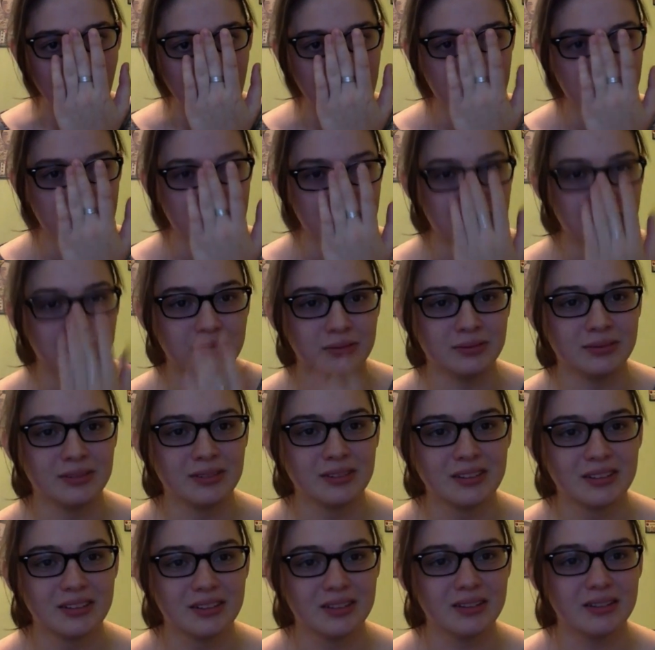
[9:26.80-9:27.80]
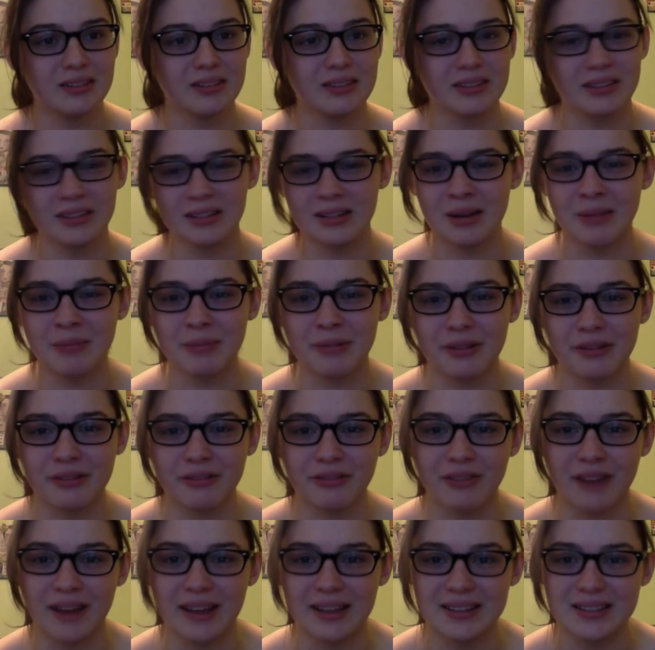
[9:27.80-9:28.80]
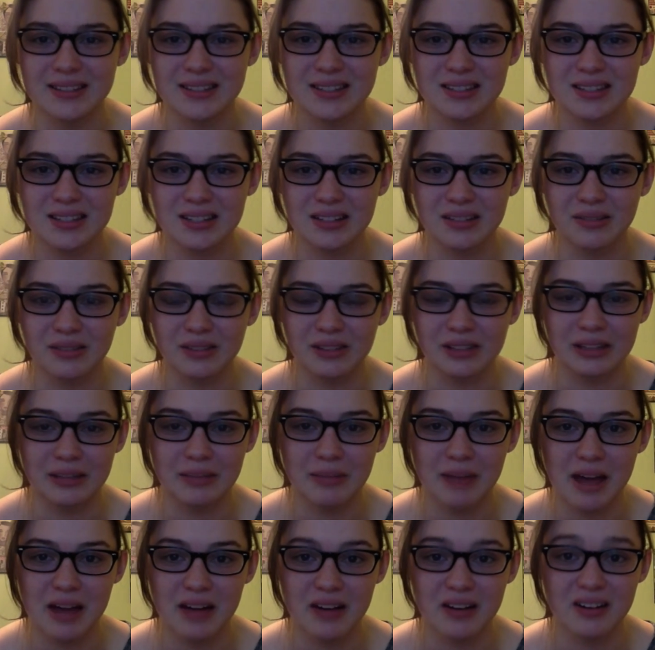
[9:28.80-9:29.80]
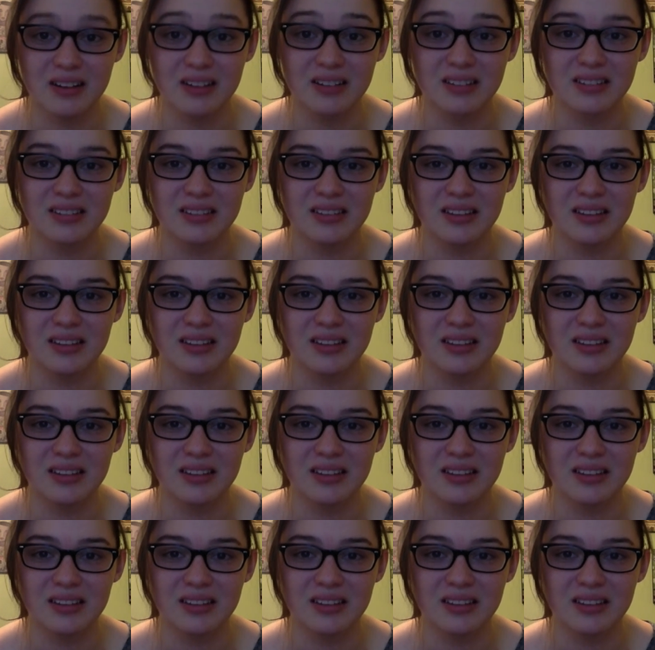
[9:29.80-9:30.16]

you know, the number of friends didn't really matter.